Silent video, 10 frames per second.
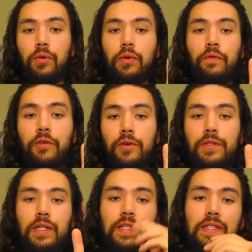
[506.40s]
we go
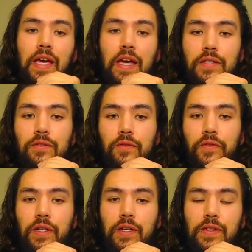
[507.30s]
first against Astro
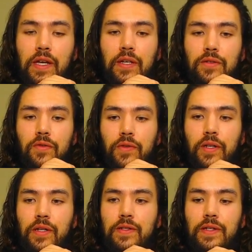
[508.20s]
Phoenix. Astro
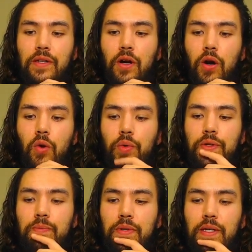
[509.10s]
Phoenix can
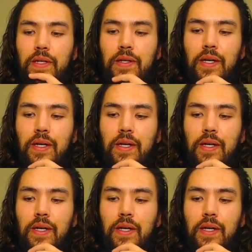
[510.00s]
always be